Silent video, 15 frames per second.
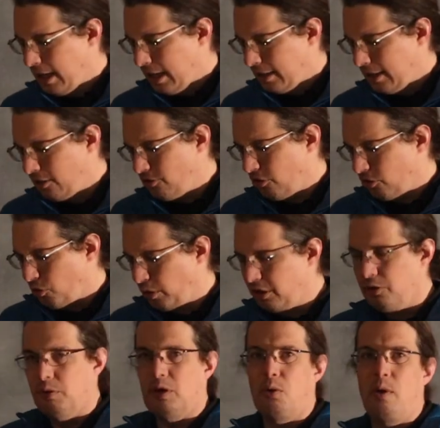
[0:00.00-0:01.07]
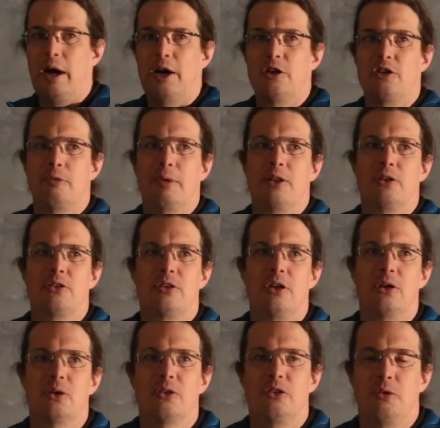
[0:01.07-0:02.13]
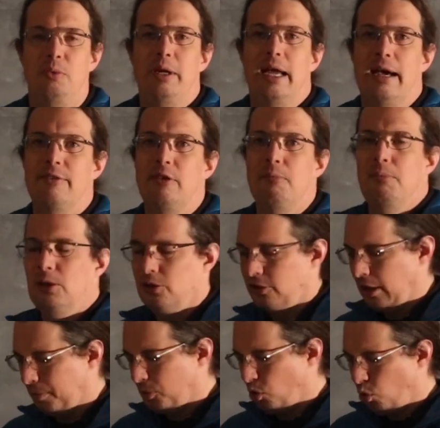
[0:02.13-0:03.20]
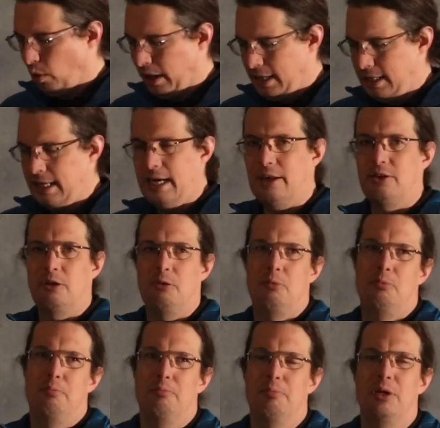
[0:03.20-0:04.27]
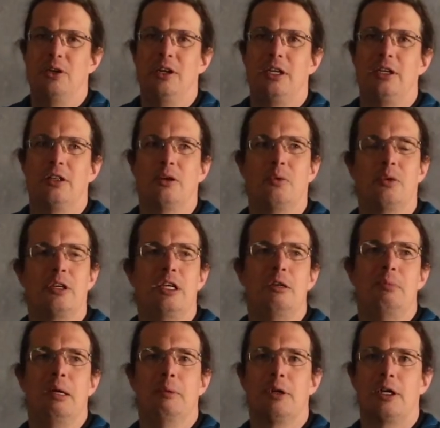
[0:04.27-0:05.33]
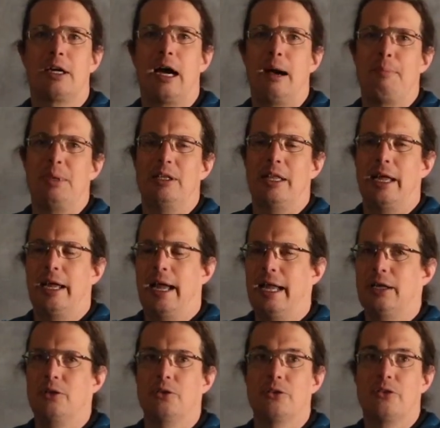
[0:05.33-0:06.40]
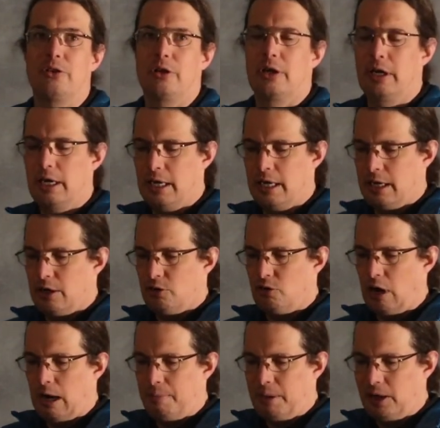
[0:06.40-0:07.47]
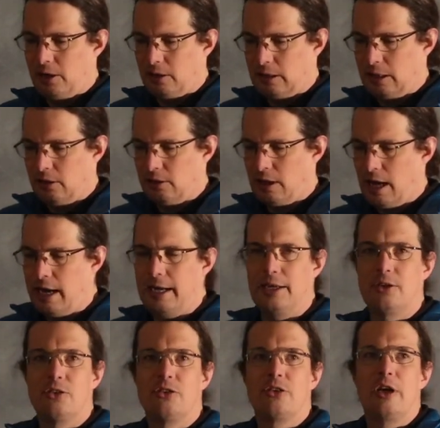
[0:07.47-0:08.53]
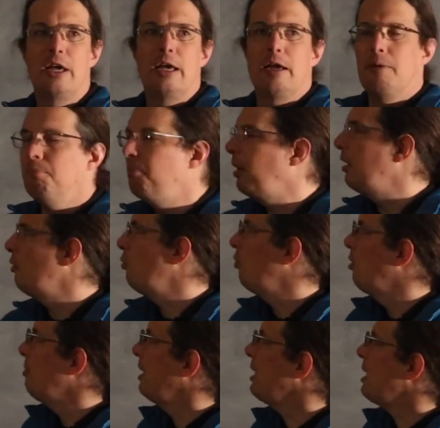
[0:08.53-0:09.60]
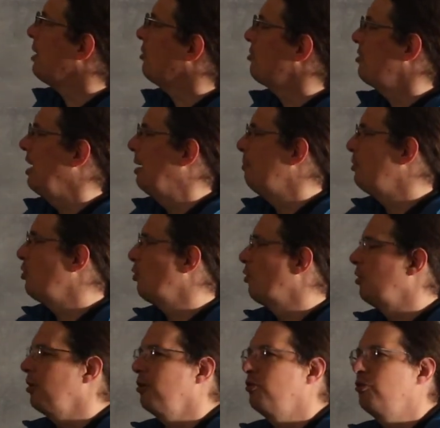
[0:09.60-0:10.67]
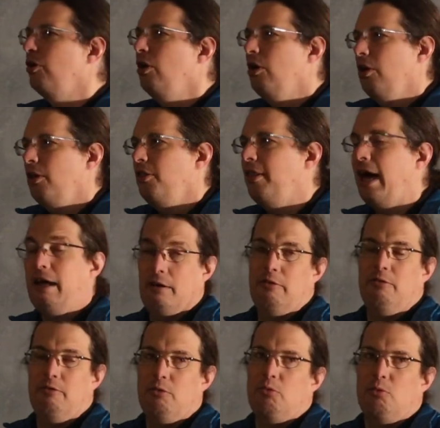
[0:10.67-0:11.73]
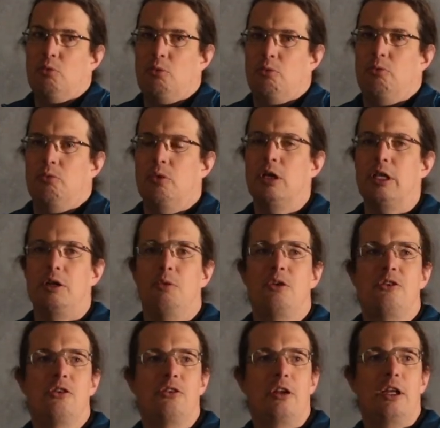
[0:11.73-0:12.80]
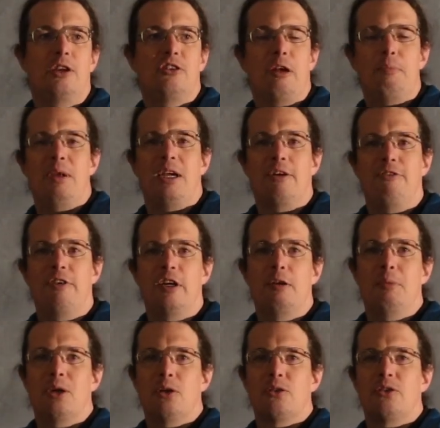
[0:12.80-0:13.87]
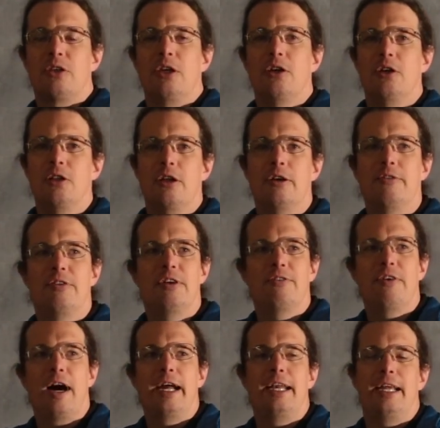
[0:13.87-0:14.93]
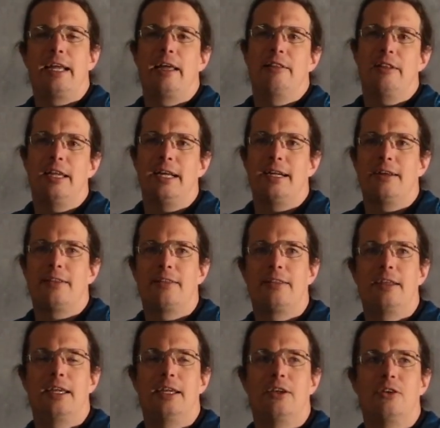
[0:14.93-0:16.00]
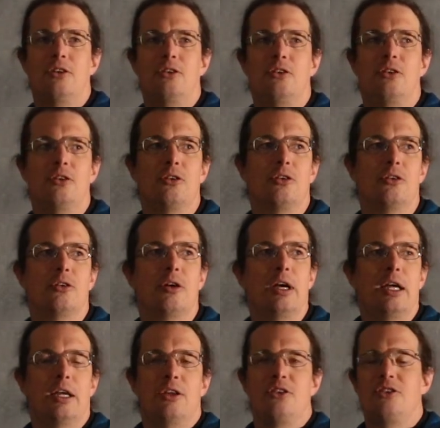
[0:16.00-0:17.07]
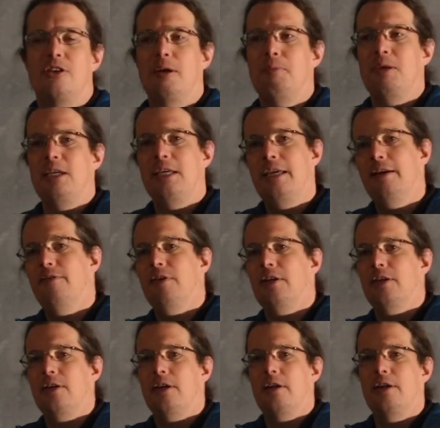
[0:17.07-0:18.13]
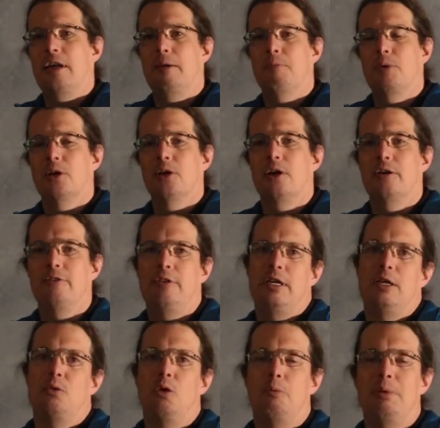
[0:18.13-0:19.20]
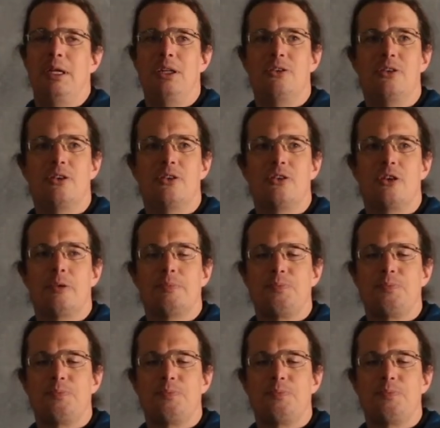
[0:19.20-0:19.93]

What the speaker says: And that's just going to require some other skills that we haven't built up quite yet. In particular, we'll need to be able to copy angles and draw parallel lines. But we're making a step towards that, really, which ends up being a fundamental skill of dividing a length into some given number of equal pieces.